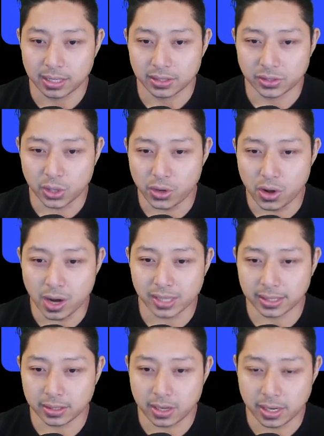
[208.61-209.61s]
So
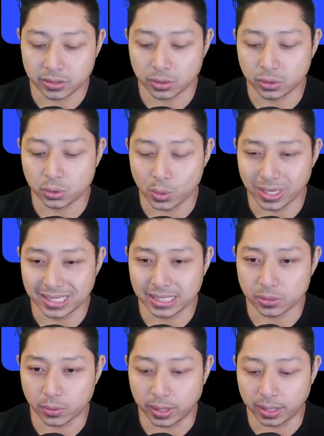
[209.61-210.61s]
1990 to 2020.